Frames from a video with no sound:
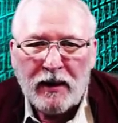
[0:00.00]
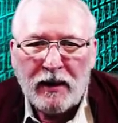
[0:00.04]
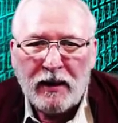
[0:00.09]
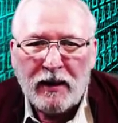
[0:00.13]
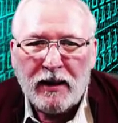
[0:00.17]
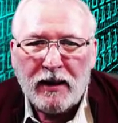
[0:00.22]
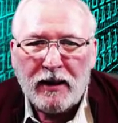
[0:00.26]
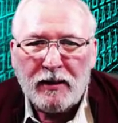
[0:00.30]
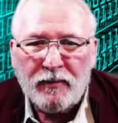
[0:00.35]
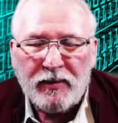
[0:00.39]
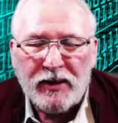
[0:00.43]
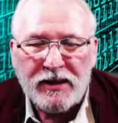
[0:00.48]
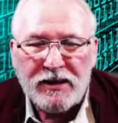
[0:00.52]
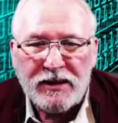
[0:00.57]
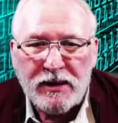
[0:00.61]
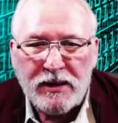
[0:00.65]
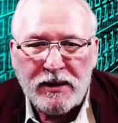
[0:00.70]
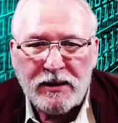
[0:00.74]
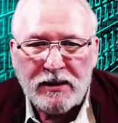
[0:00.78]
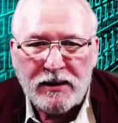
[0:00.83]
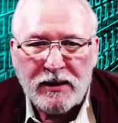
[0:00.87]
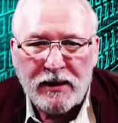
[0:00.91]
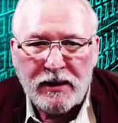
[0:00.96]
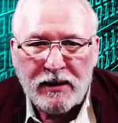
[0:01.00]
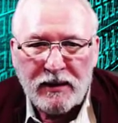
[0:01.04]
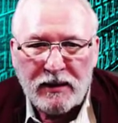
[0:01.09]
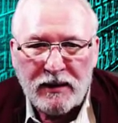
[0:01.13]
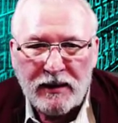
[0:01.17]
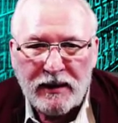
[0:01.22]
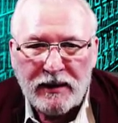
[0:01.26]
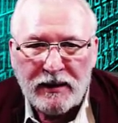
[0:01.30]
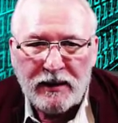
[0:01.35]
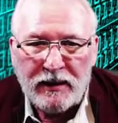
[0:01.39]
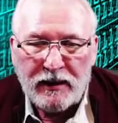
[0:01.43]
But as I say,
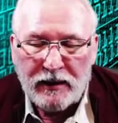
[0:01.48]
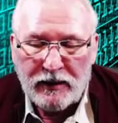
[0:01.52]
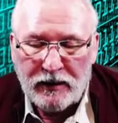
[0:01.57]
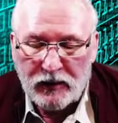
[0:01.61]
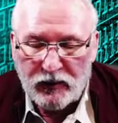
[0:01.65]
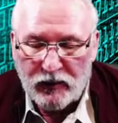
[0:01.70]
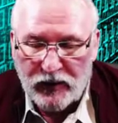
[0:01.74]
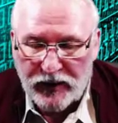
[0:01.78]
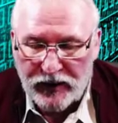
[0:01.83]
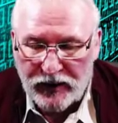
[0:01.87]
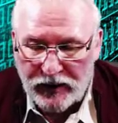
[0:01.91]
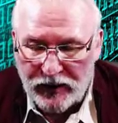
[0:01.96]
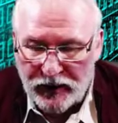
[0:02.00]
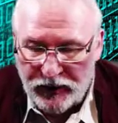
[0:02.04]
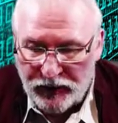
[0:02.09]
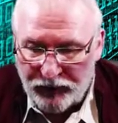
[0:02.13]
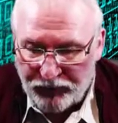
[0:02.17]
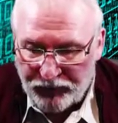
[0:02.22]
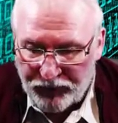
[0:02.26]
click in the window